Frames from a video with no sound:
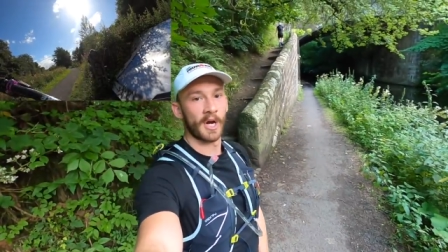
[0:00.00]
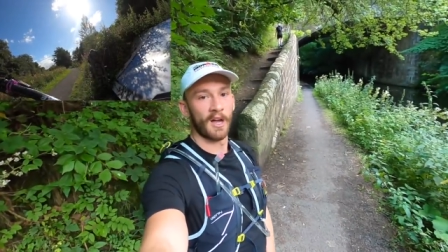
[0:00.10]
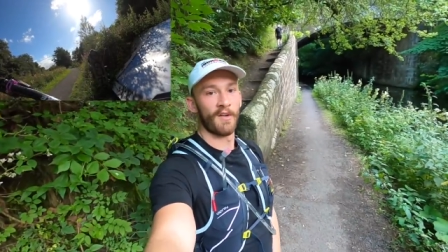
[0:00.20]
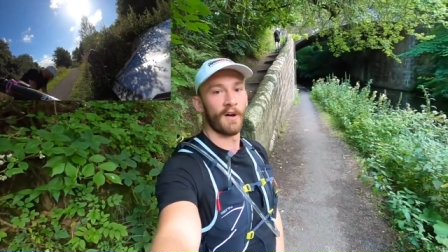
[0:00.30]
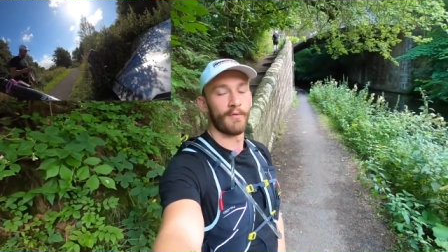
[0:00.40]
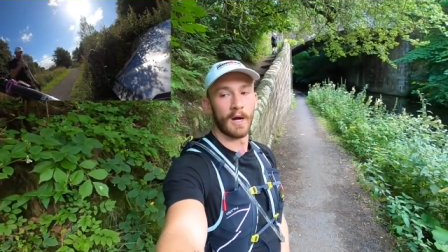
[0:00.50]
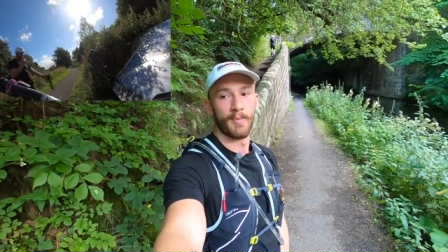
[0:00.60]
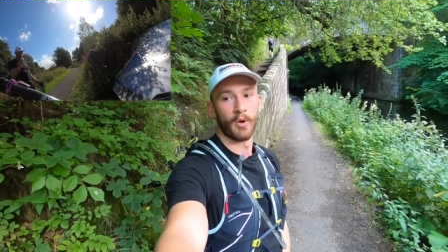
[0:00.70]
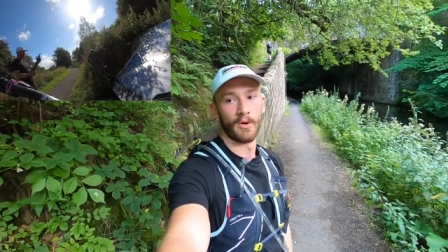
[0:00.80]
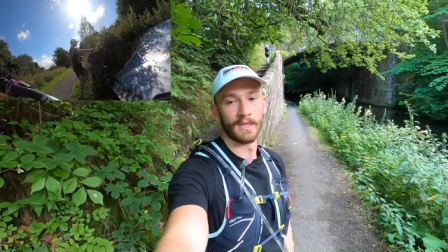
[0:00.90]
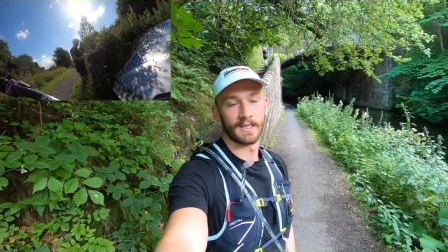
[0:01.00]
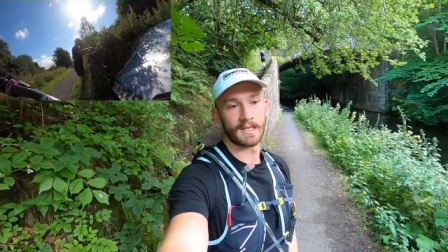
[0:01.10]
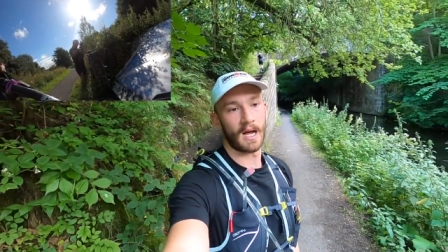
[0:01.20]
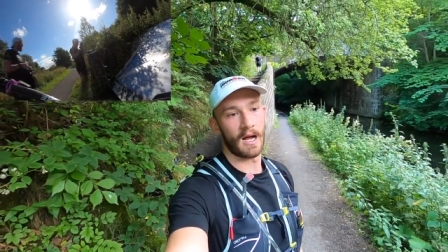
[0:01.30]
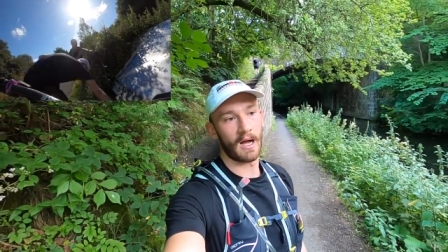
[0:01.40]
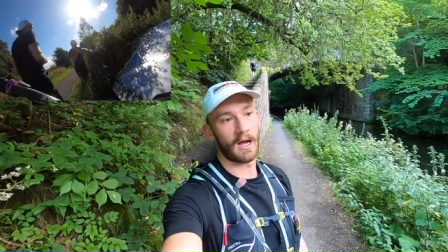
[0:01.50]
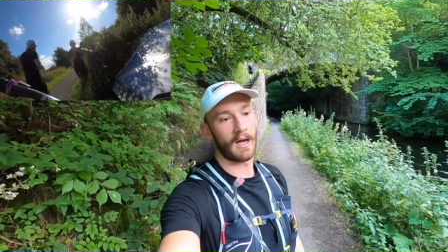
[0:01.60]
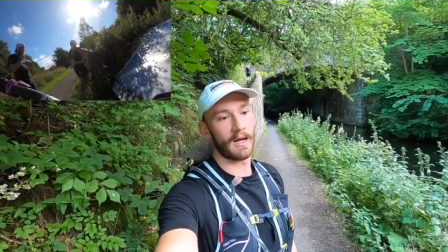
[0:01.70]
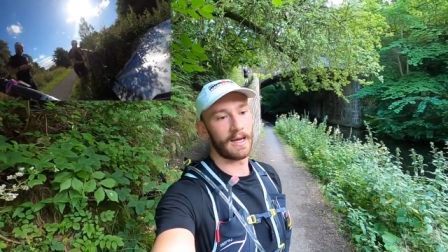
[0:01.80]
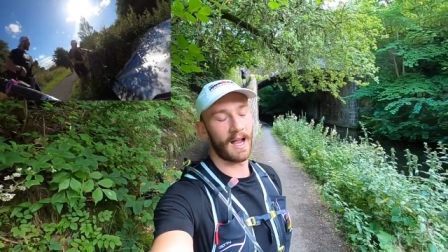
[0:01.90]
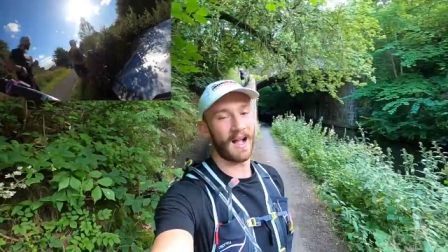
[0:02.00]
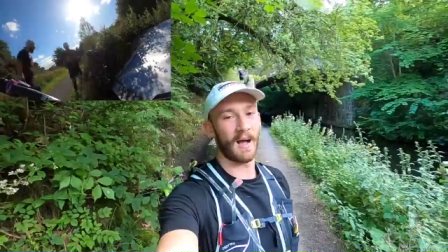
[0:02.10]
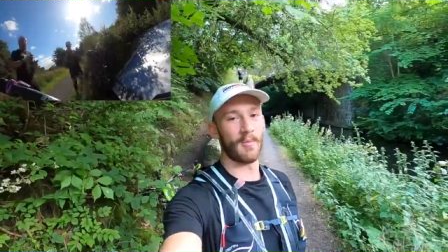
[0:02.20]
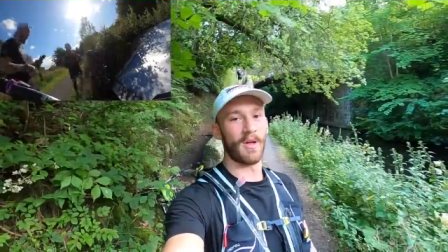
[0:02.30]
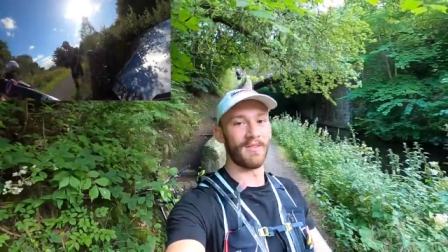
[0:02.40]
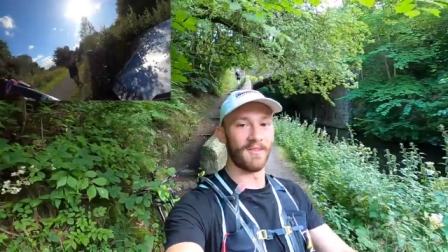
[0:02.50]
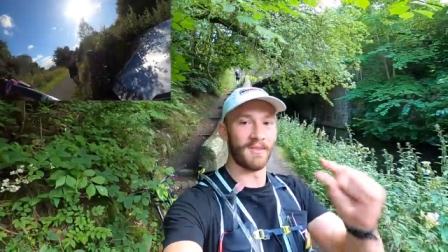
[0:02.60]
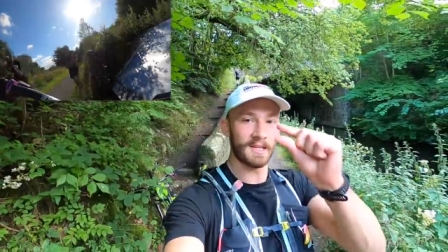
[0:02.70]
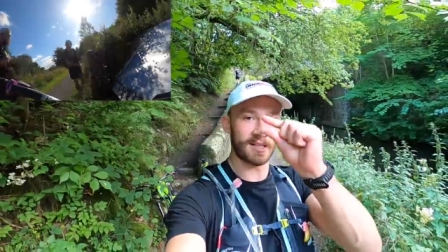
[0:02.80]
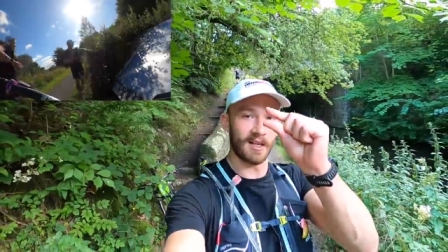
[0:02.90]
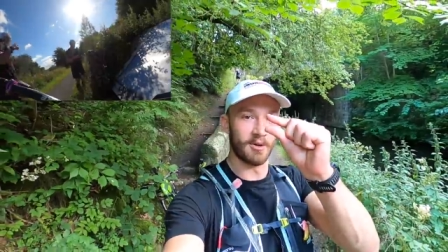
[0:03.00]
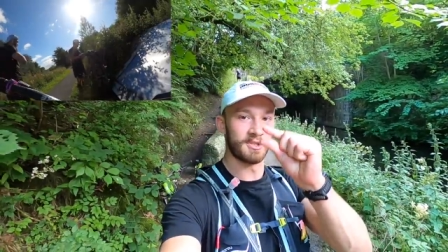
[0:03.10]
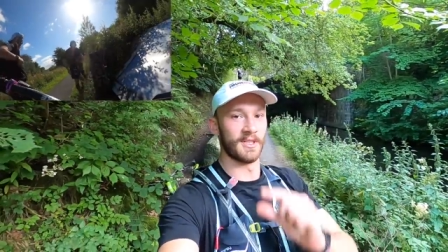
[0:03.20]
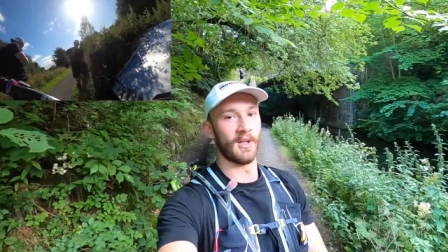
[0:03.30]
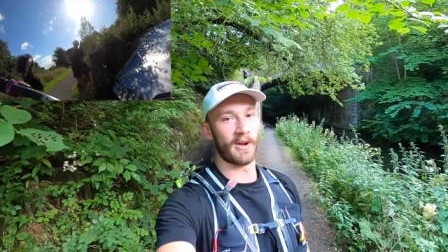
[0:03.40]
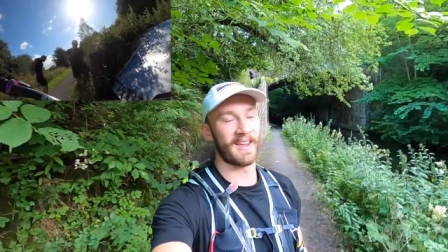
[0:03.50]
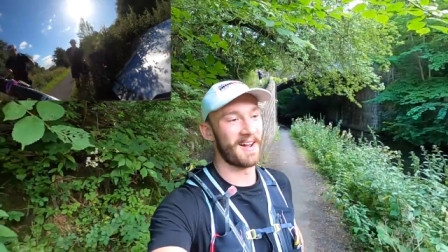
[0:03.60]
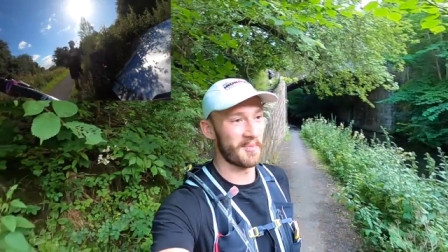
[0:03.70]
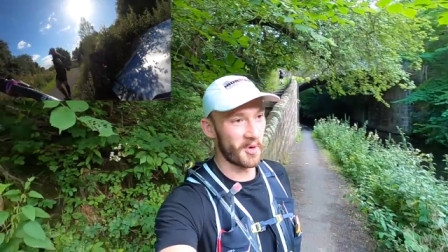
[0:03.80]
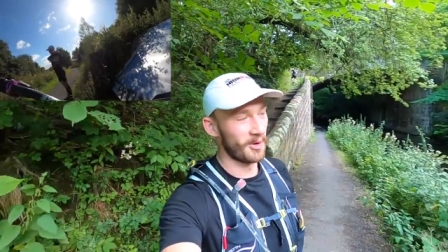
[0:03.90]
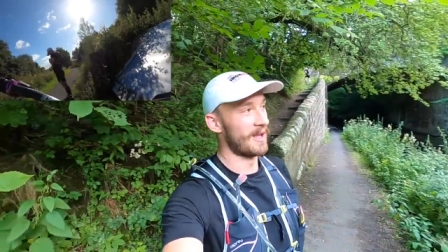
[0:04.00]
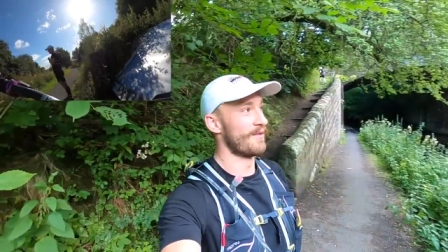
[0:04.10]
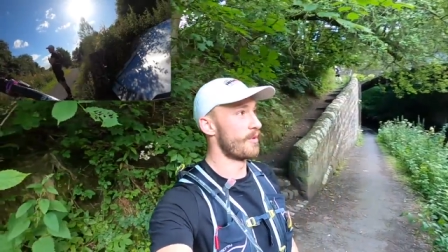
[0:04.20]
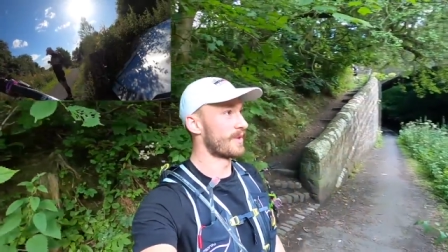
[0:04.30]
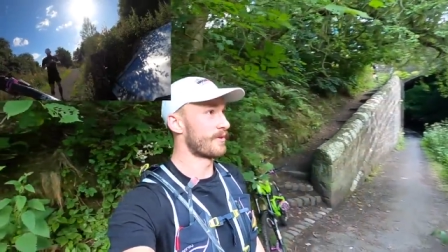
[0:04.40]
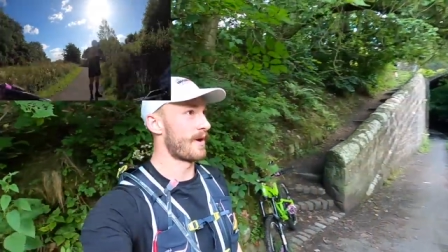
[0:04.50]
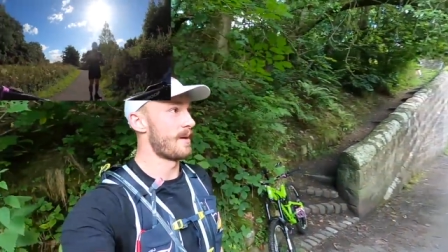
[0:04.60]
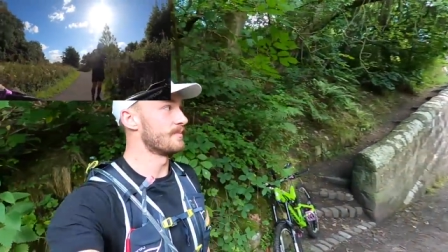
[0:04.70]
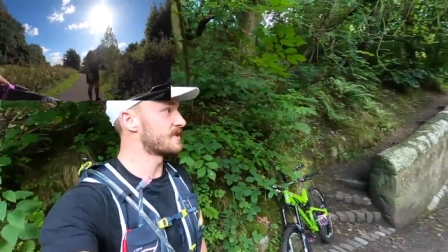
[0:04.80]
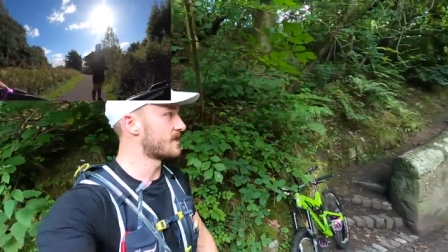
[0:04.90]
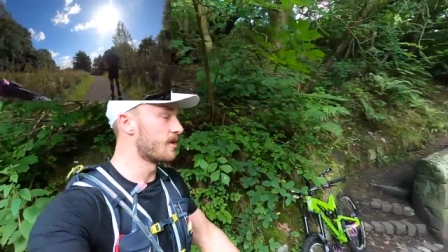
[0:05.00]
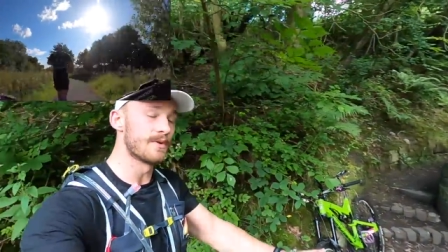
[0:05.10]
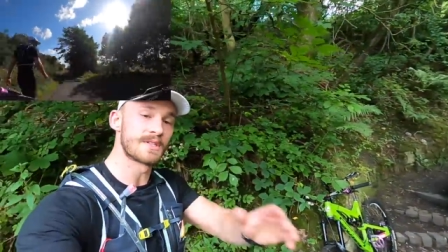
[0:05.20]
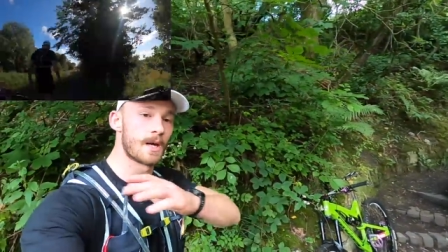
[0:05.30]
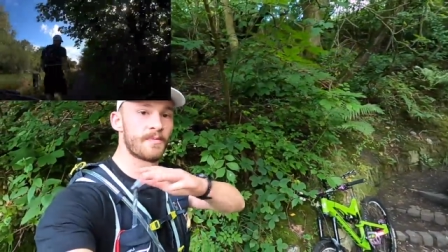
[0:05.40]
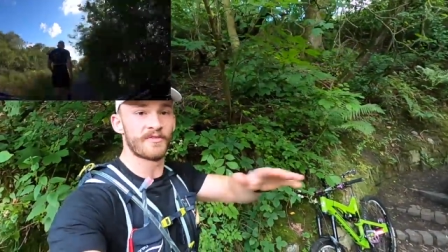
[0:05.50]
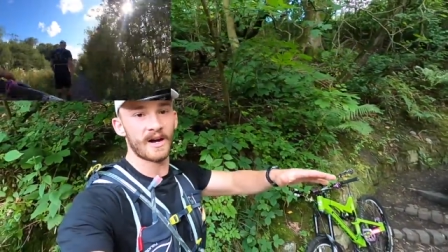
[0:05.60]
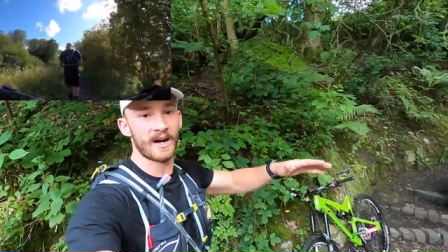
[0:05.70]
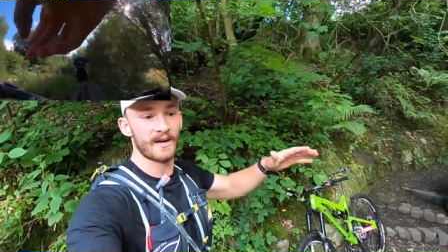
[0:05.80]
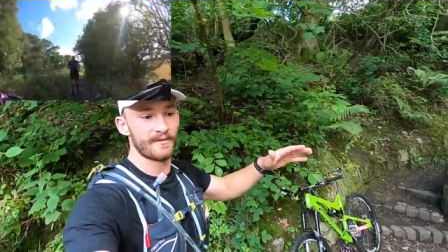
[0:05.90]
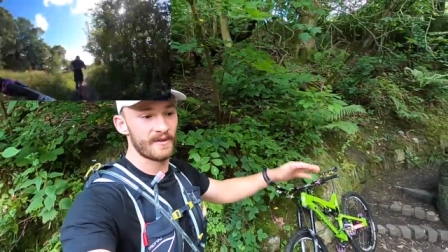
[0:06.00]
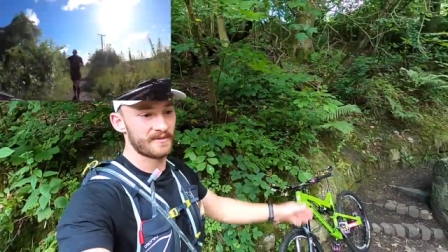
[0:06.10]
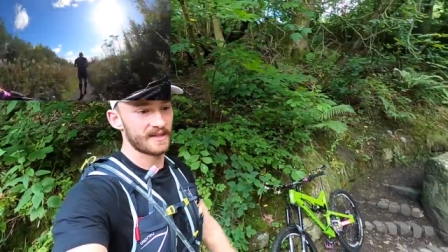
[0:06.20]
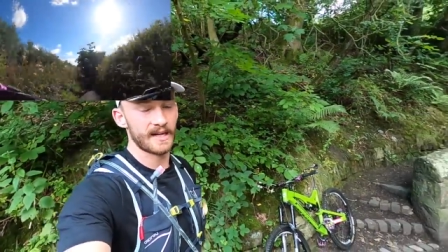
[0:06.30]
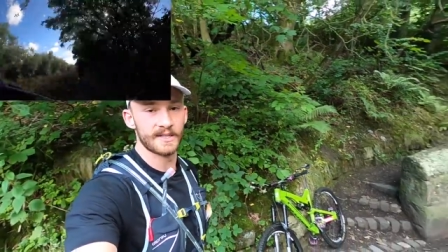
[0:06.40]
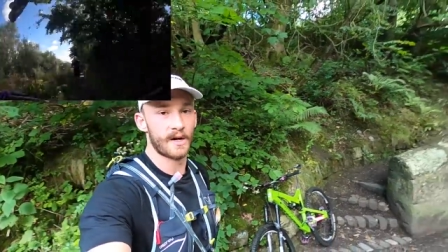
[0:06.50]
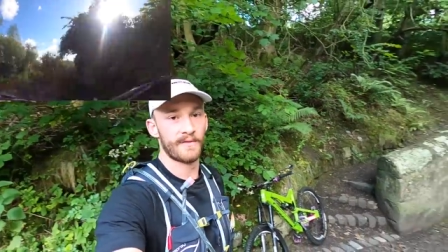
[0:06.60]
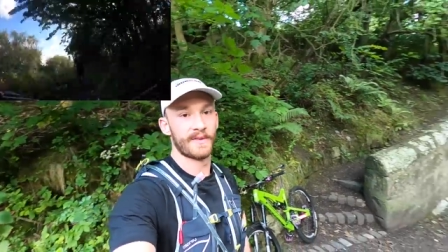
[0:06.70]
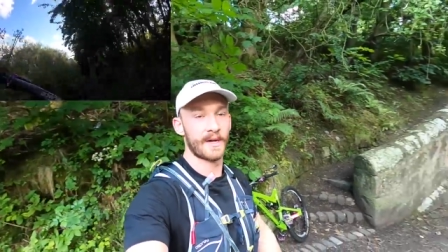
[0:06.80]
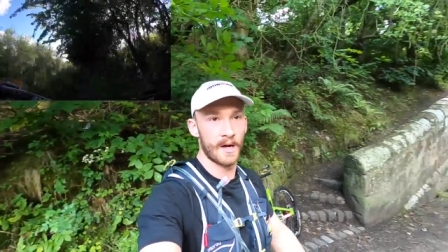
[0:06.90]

shy of halfway point, I am this close to locking up all over with cramps. So sub 5:50 is off the